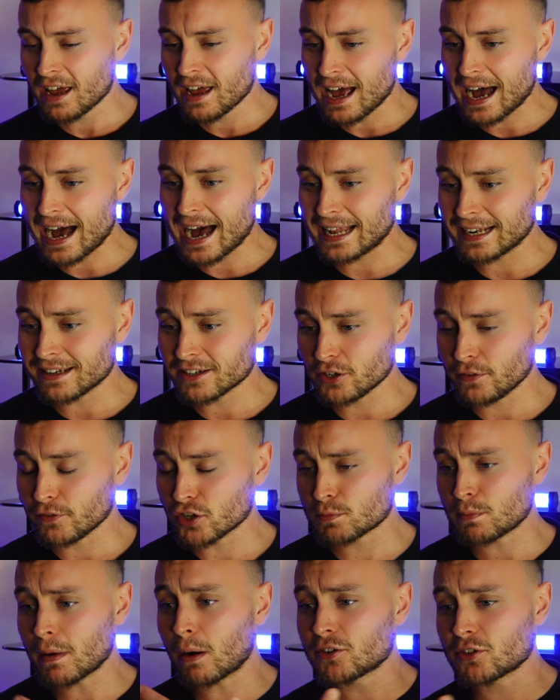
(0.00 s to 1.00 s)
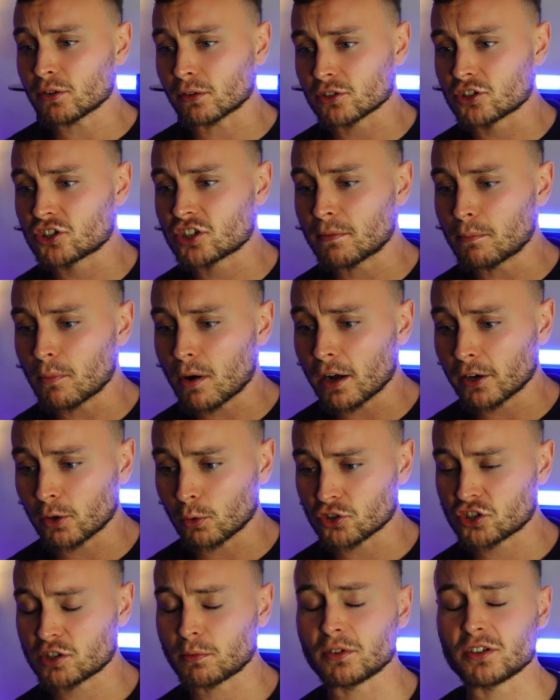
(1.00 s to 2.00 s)
and you've smelt it on someone, or
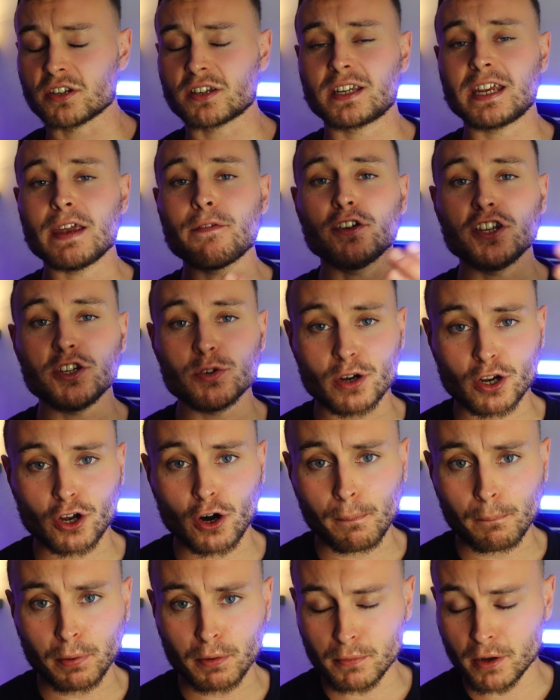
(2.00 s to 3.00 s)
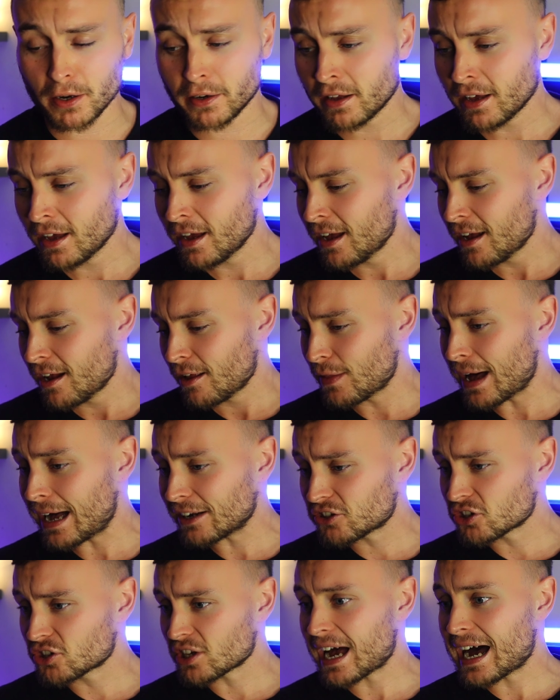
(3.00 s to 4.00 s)
someone's given you a compliment, that
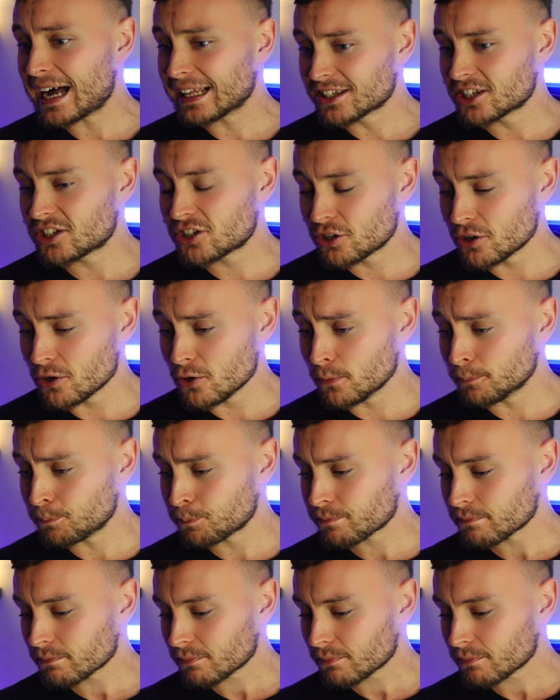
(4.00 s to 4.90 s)
just adds to